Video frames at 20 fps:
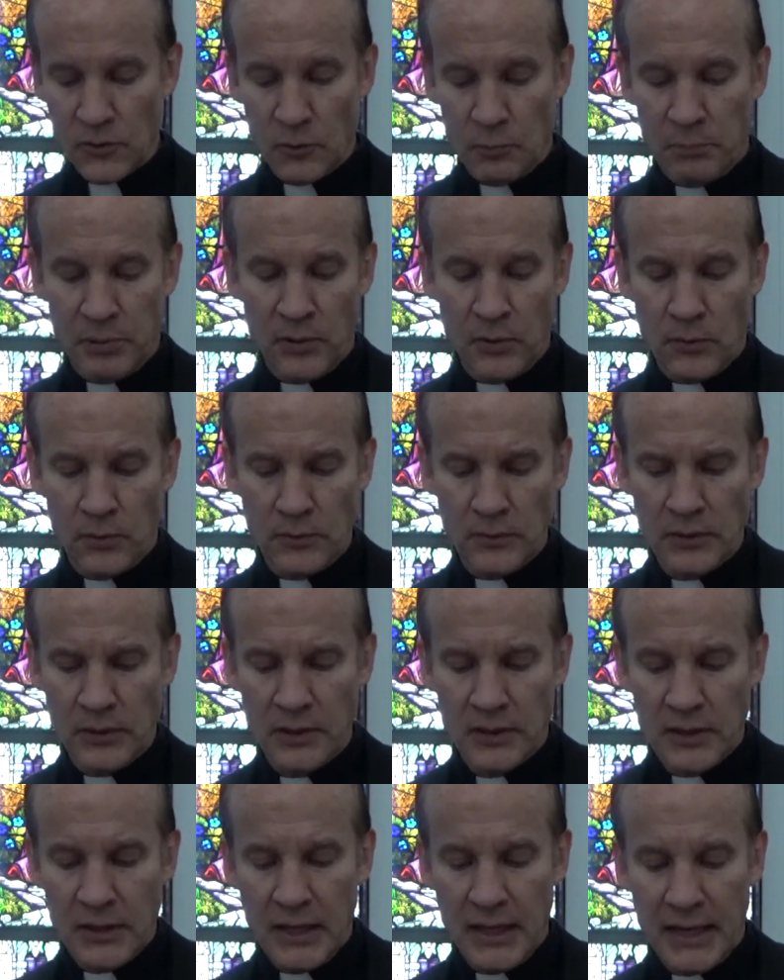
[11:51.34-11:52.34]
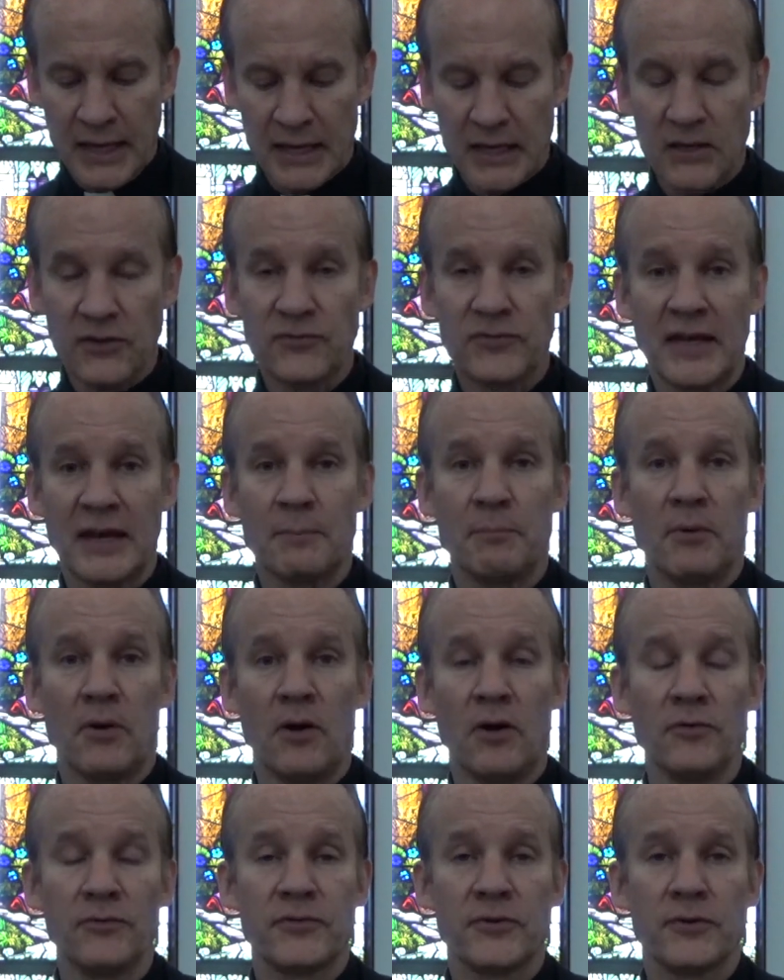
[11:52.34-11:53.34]
pole, and he set up
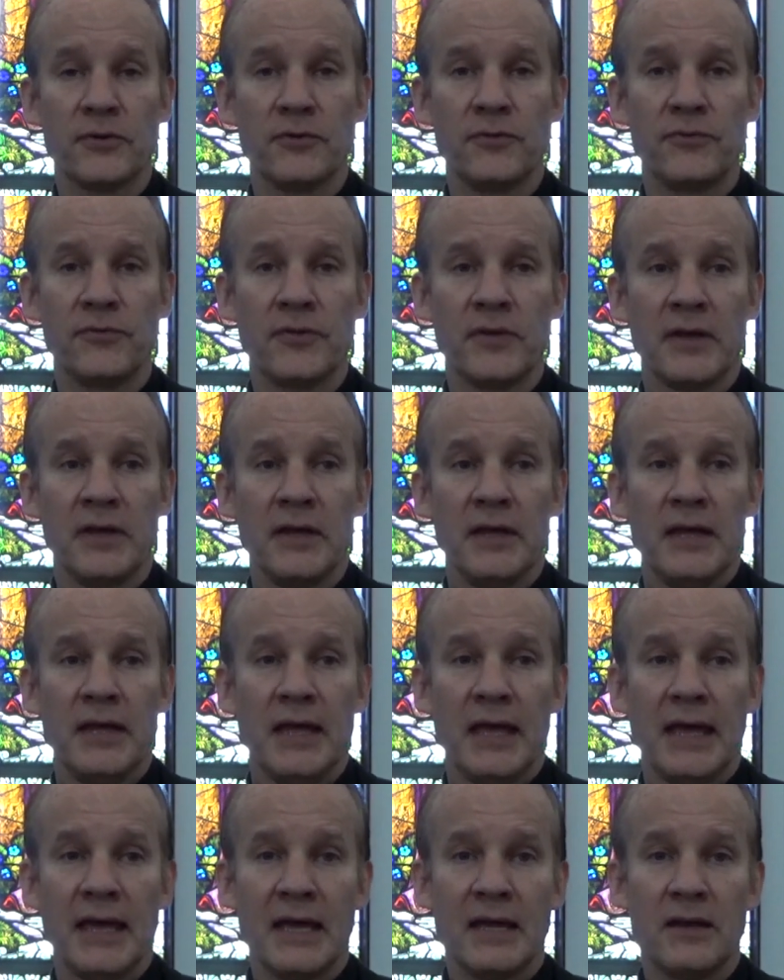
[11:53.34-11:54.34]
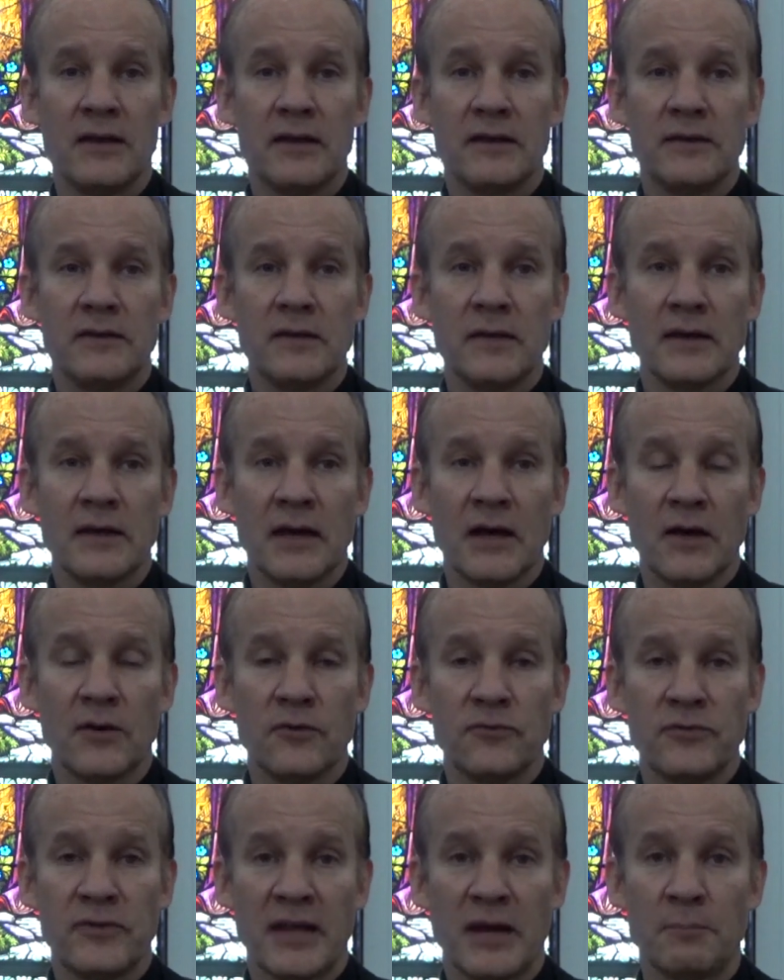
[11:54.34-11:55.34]
altars and
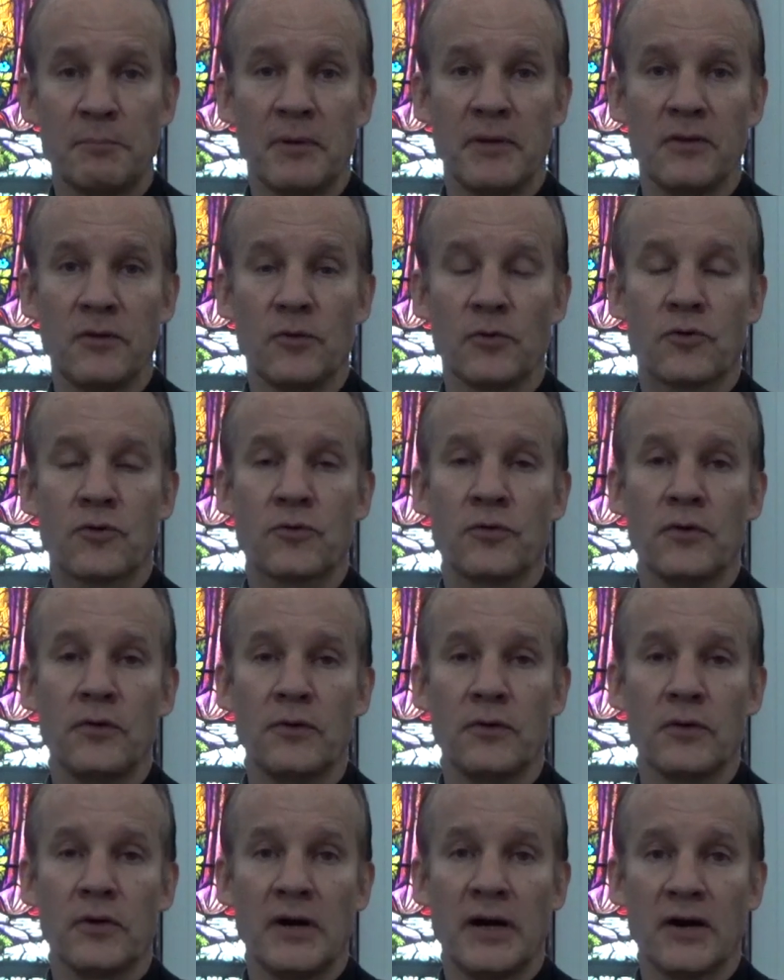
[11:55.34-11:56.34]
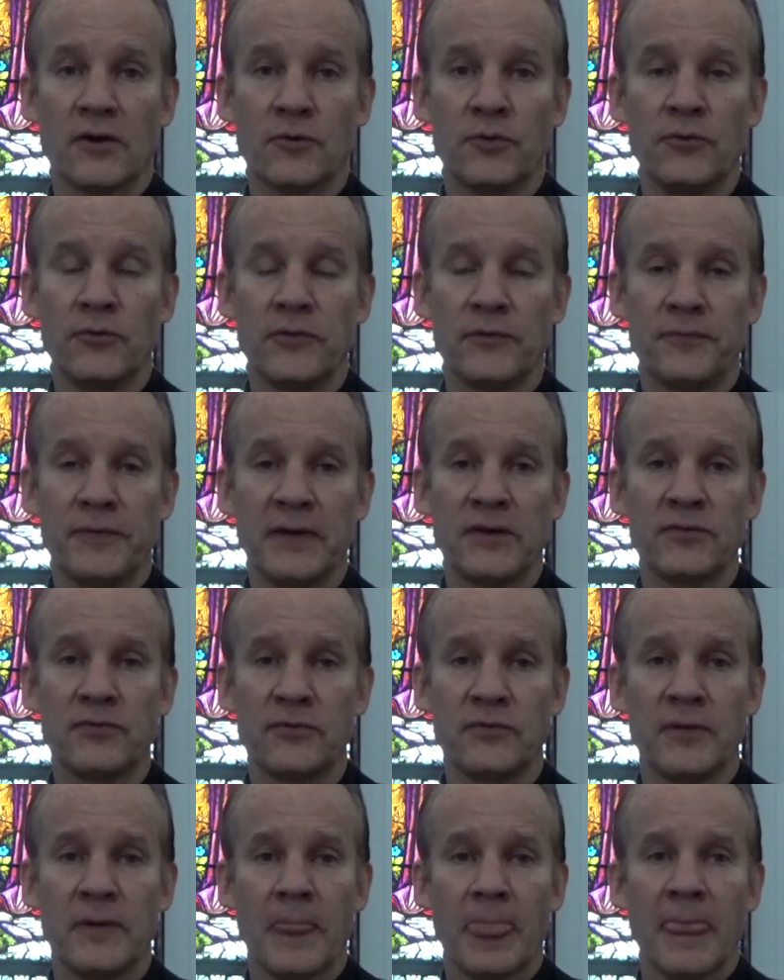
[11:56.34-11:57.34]
set up a little
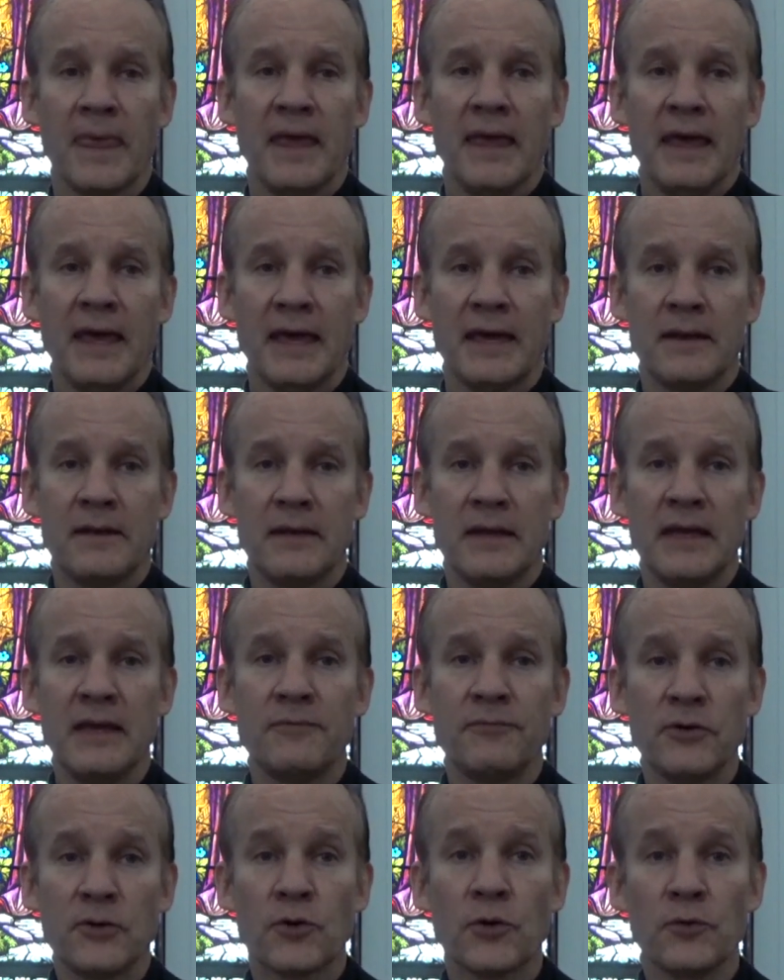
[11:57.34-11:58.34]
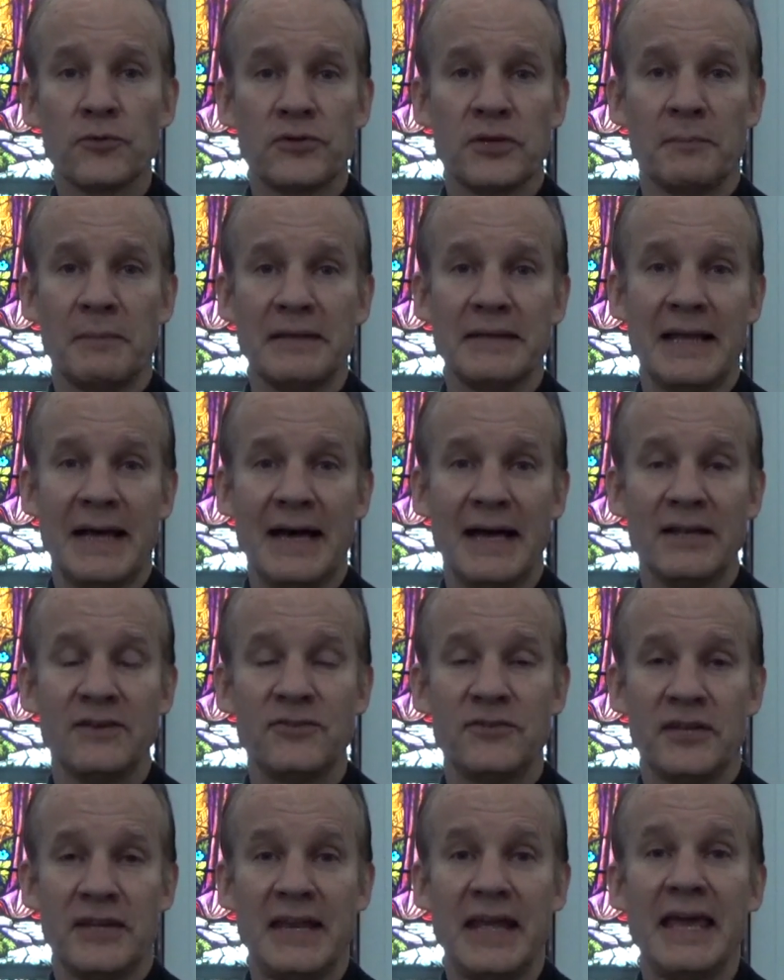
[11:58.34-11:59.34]
crucifix. And if you go to
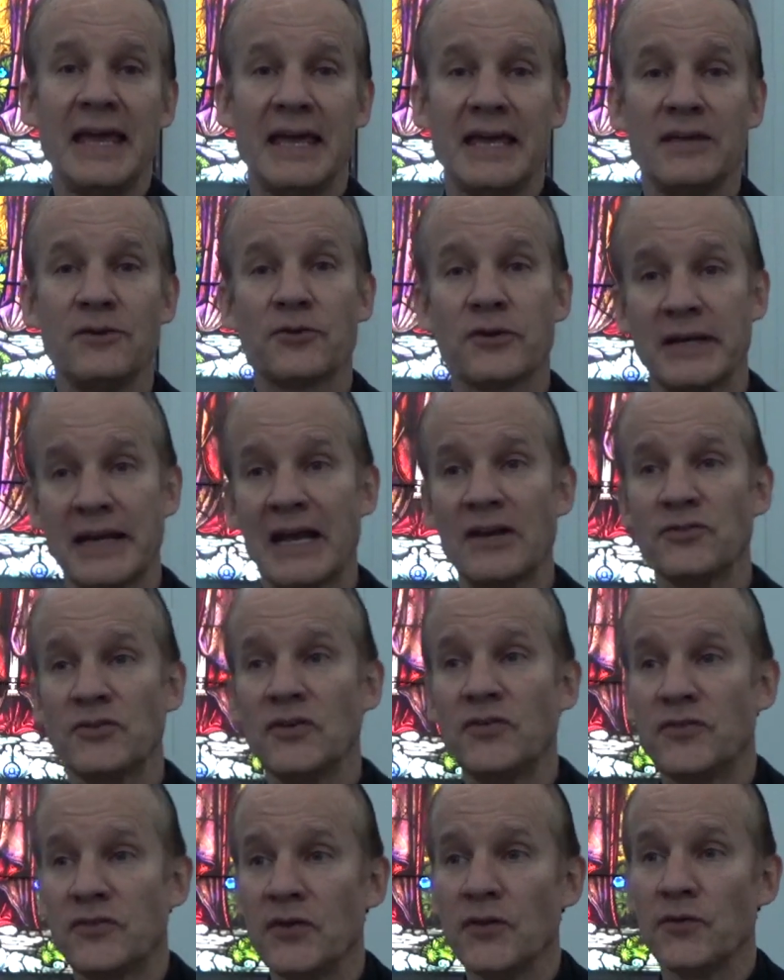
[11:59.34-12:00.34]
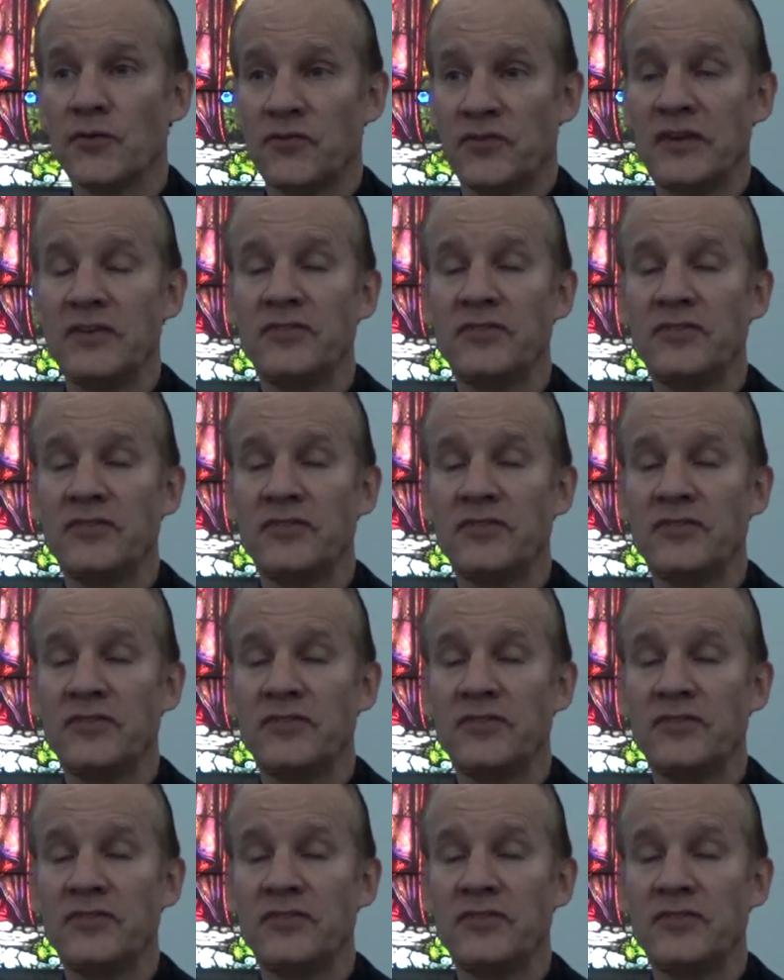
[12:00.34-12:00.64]
Milan today, you can actually still see